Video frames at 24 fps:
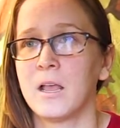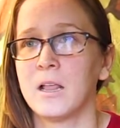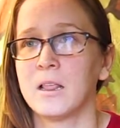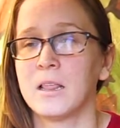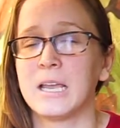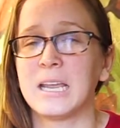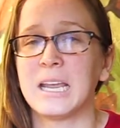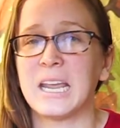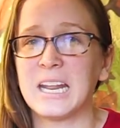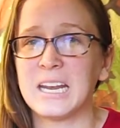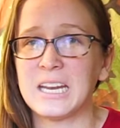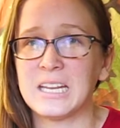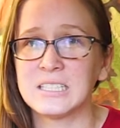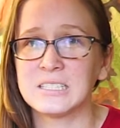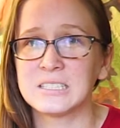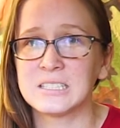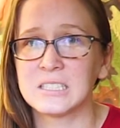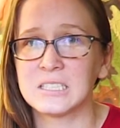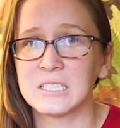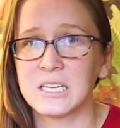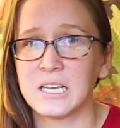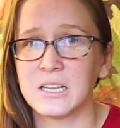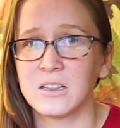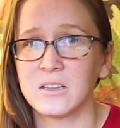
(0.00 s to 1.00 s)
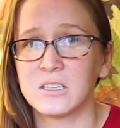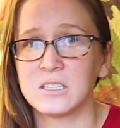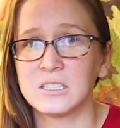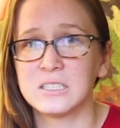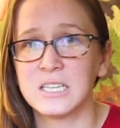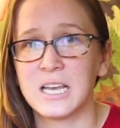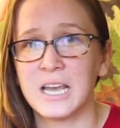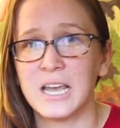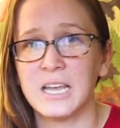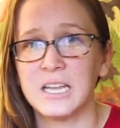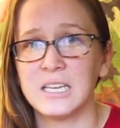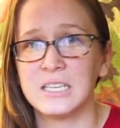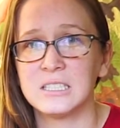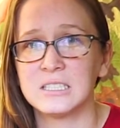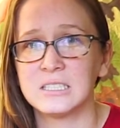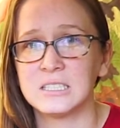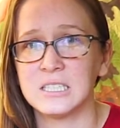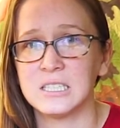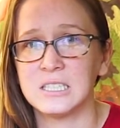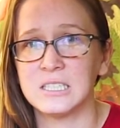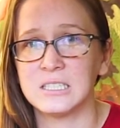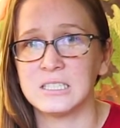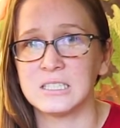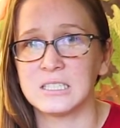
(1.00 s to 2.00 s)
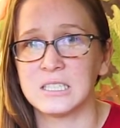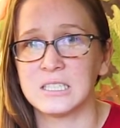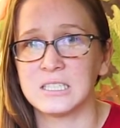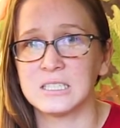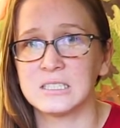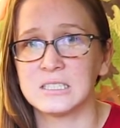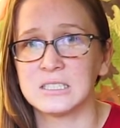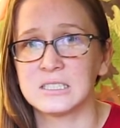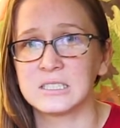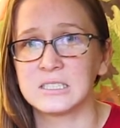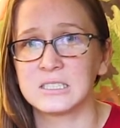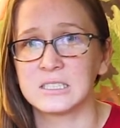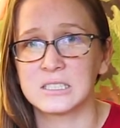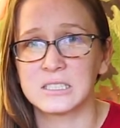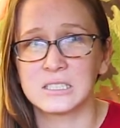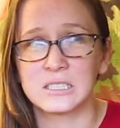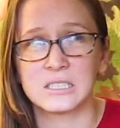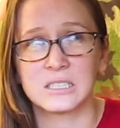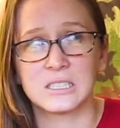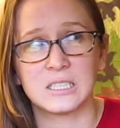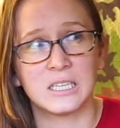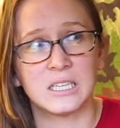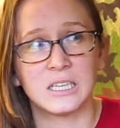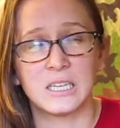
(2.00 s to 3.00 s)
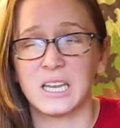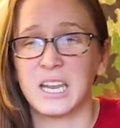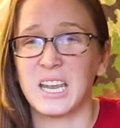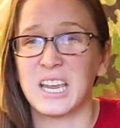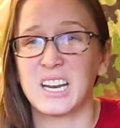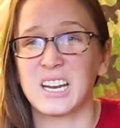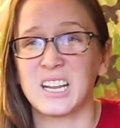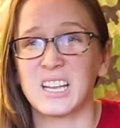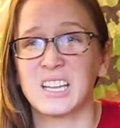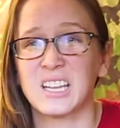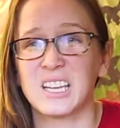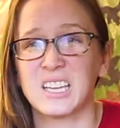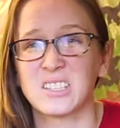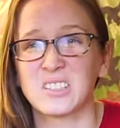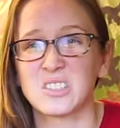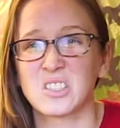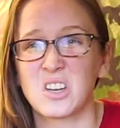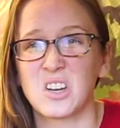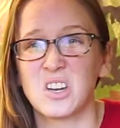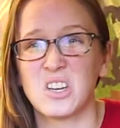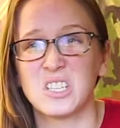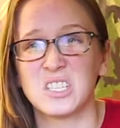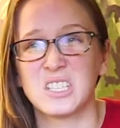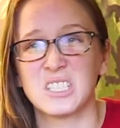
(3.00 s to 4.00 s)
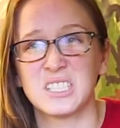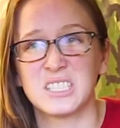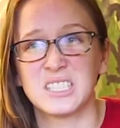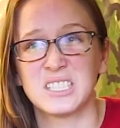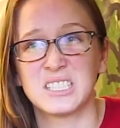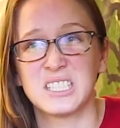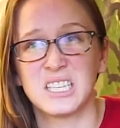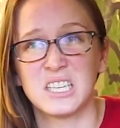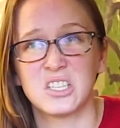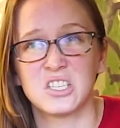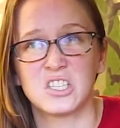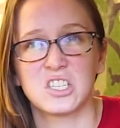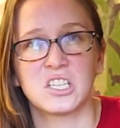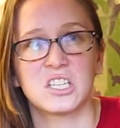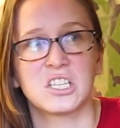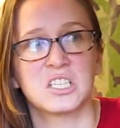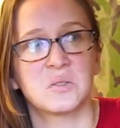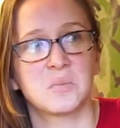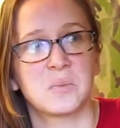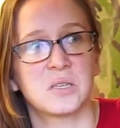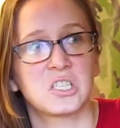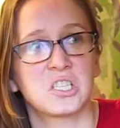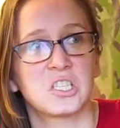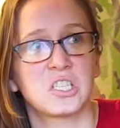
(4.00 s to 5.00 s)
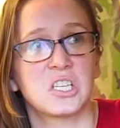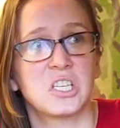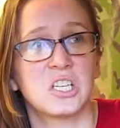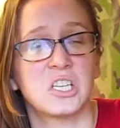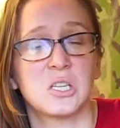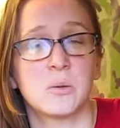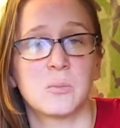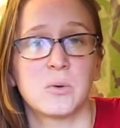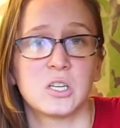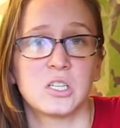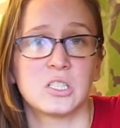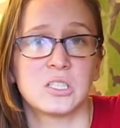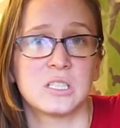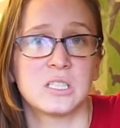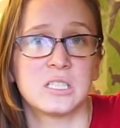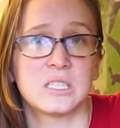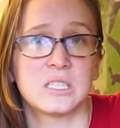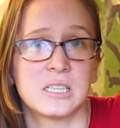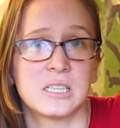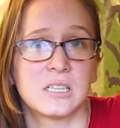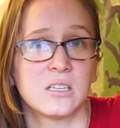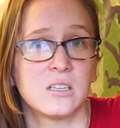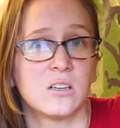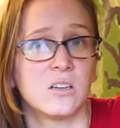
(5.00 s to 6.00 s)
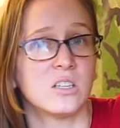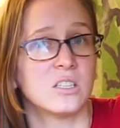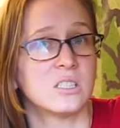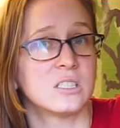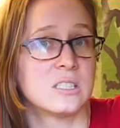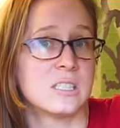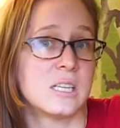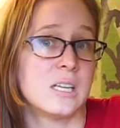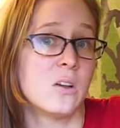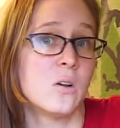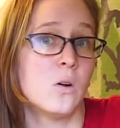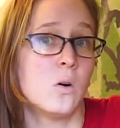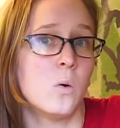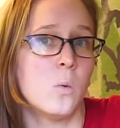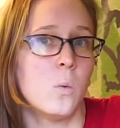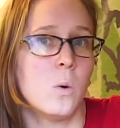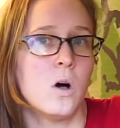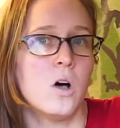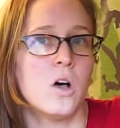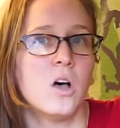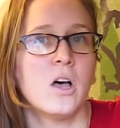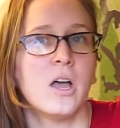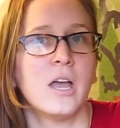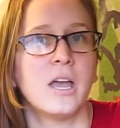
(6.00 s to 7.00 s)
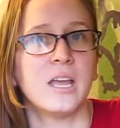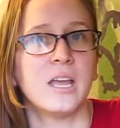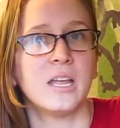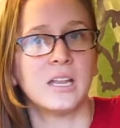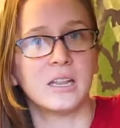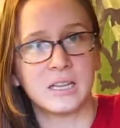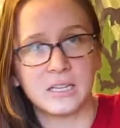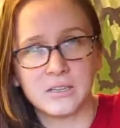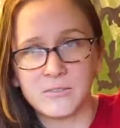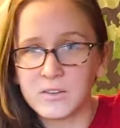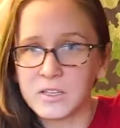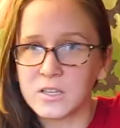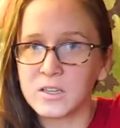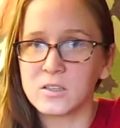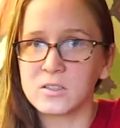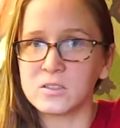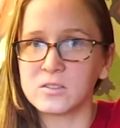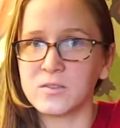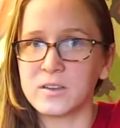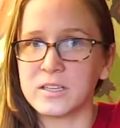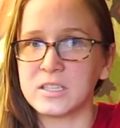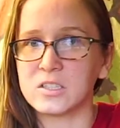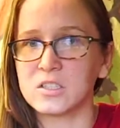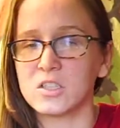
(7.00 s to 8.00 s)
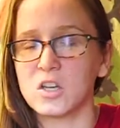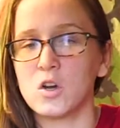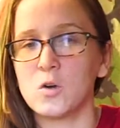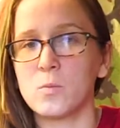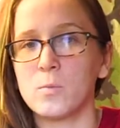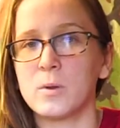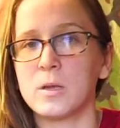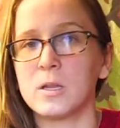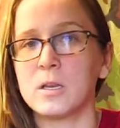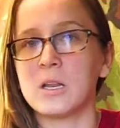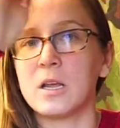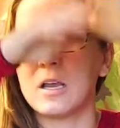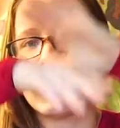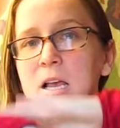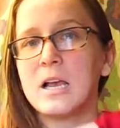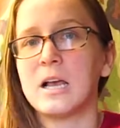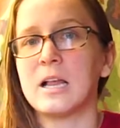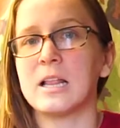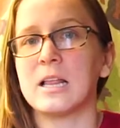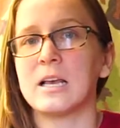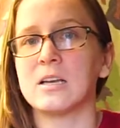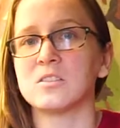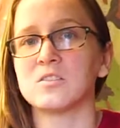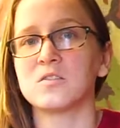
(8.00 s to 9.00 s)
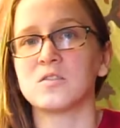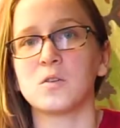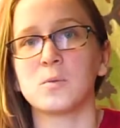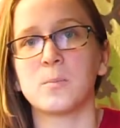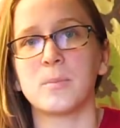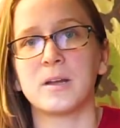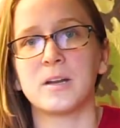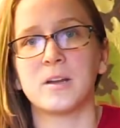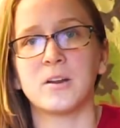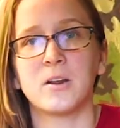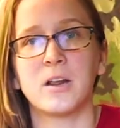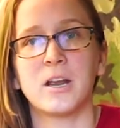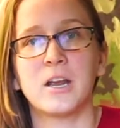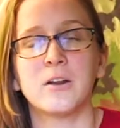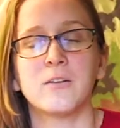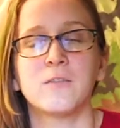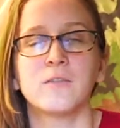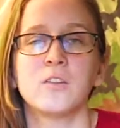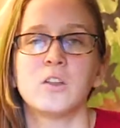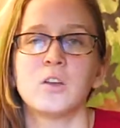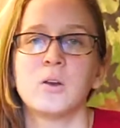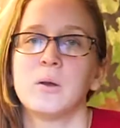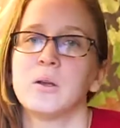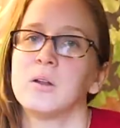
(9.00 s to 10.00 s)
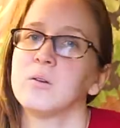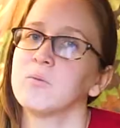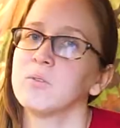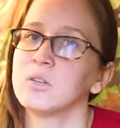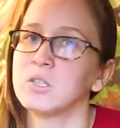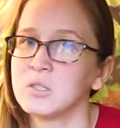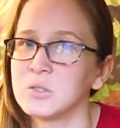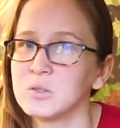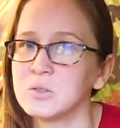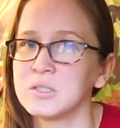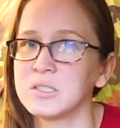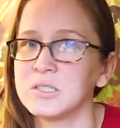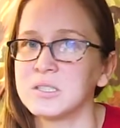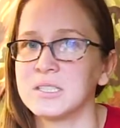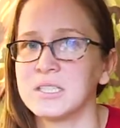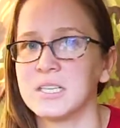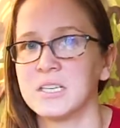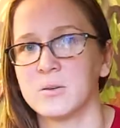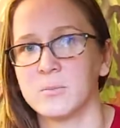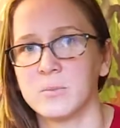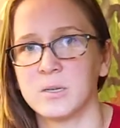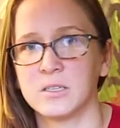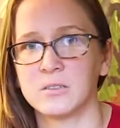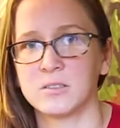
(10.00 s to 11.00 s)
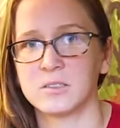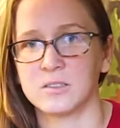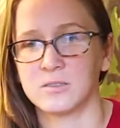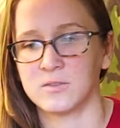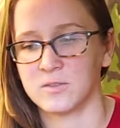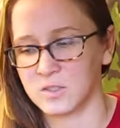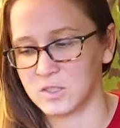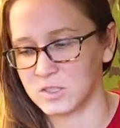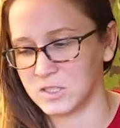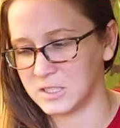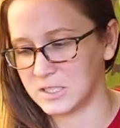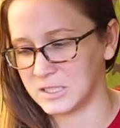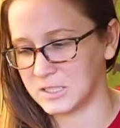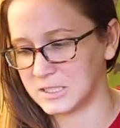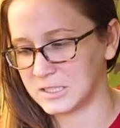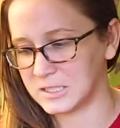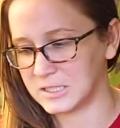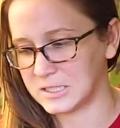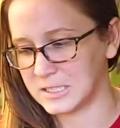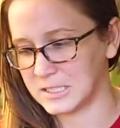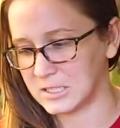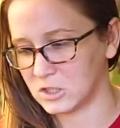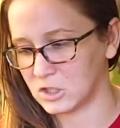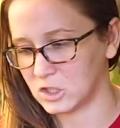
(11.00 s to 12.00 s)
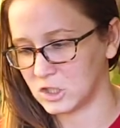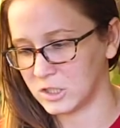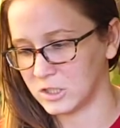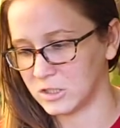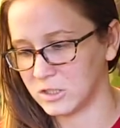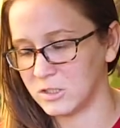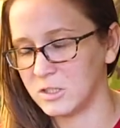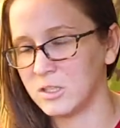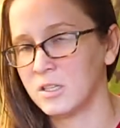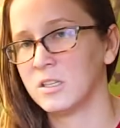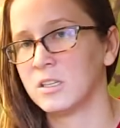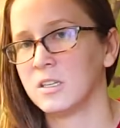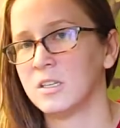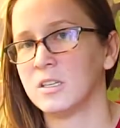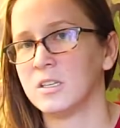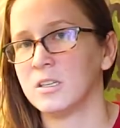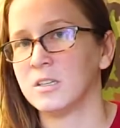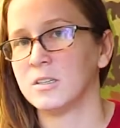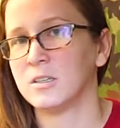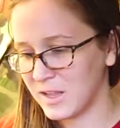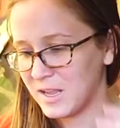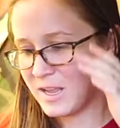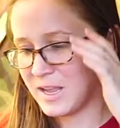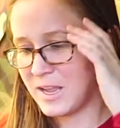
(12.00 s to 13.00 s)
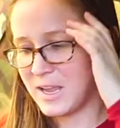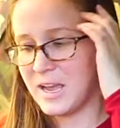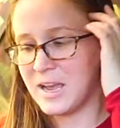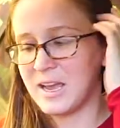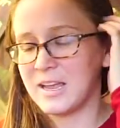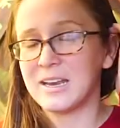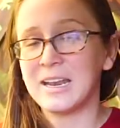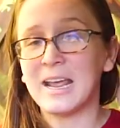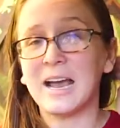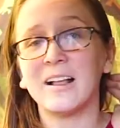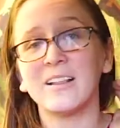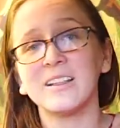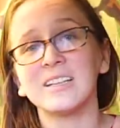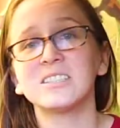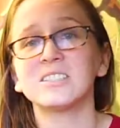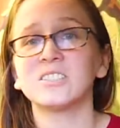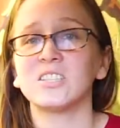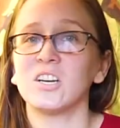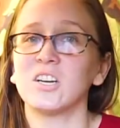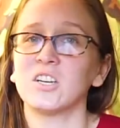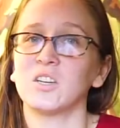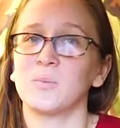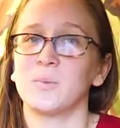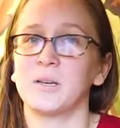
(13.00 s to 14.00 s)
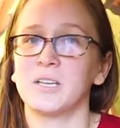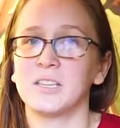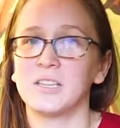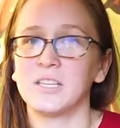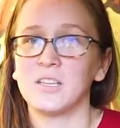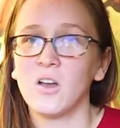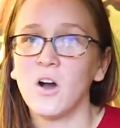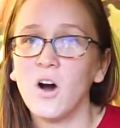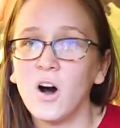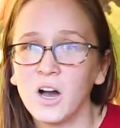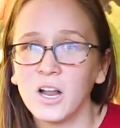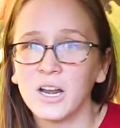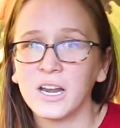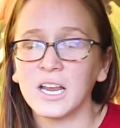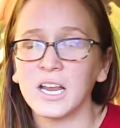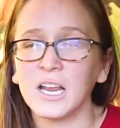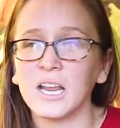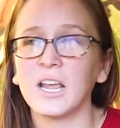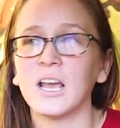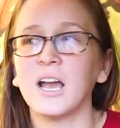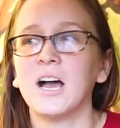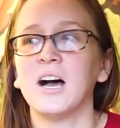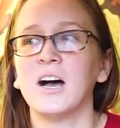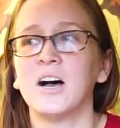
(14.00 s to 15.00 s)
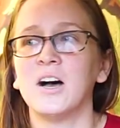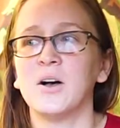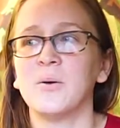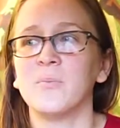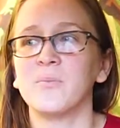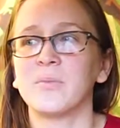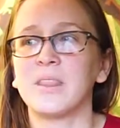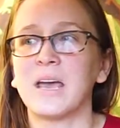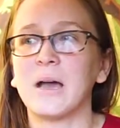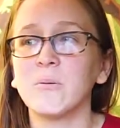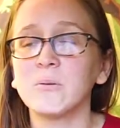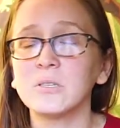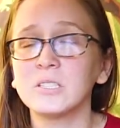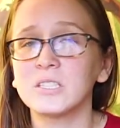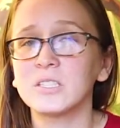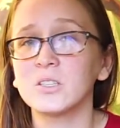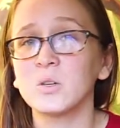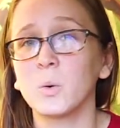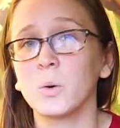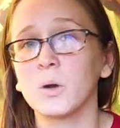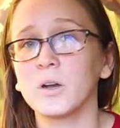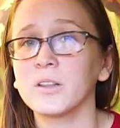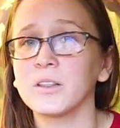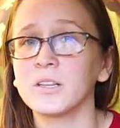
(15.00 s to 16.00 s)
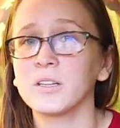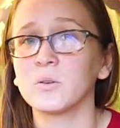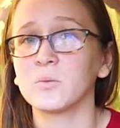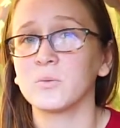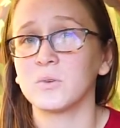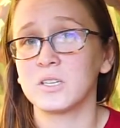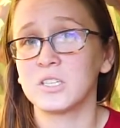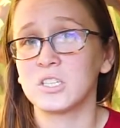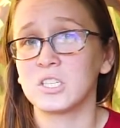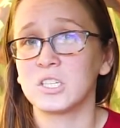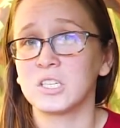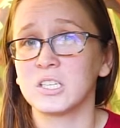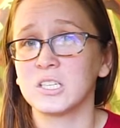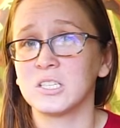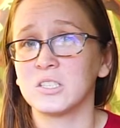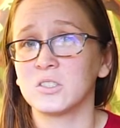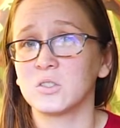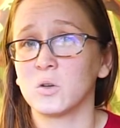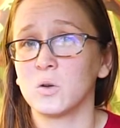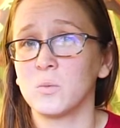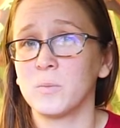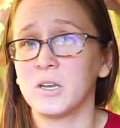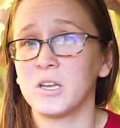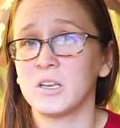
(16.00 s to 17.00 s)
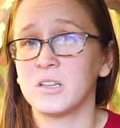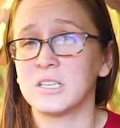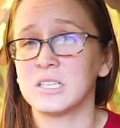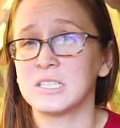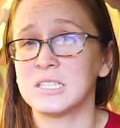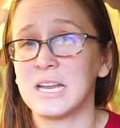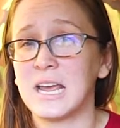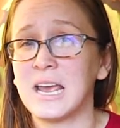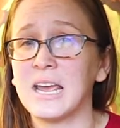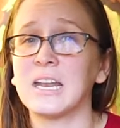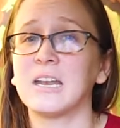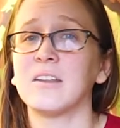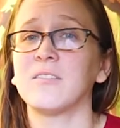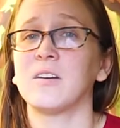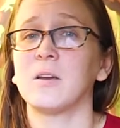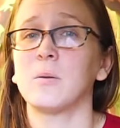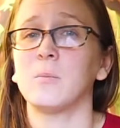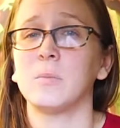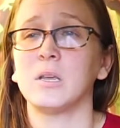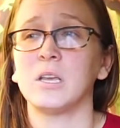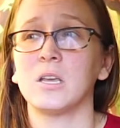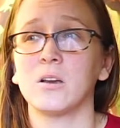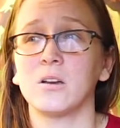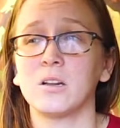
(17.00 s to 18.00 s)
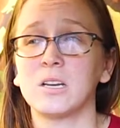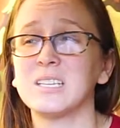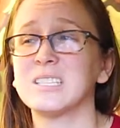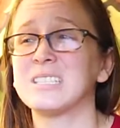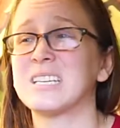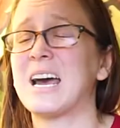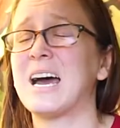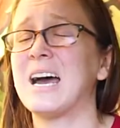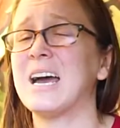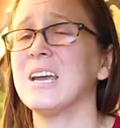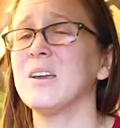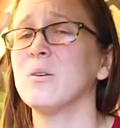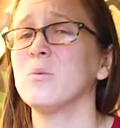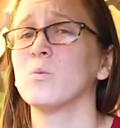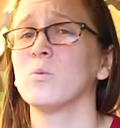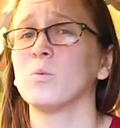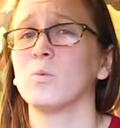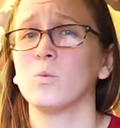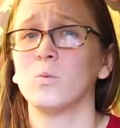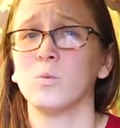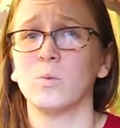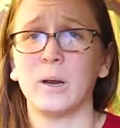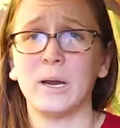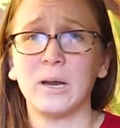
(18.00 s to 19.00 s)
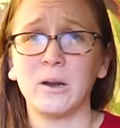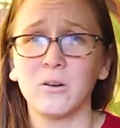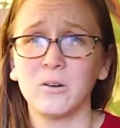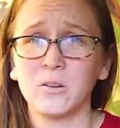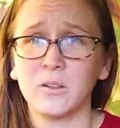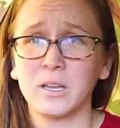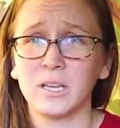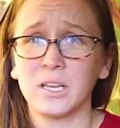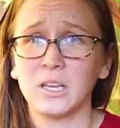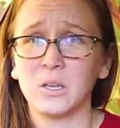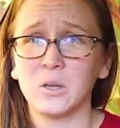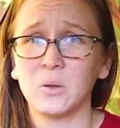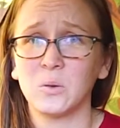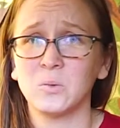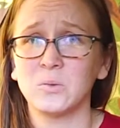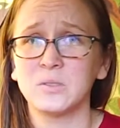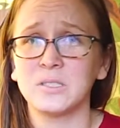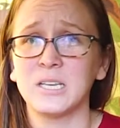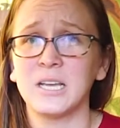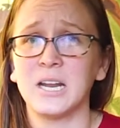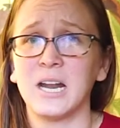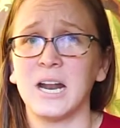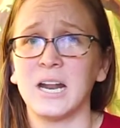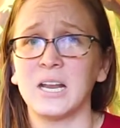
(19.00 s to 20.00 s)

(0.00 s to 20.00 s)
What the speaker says: Like any silnylon tent, it can collect condensation, especially on the parts of that are single wall, and leaving those vents open allows for better airflow and reduces the amount of condensation. Now let's talk about the awning. That was the quirk that originally sold me on this tent, and if I'm being honest, I rarely use it.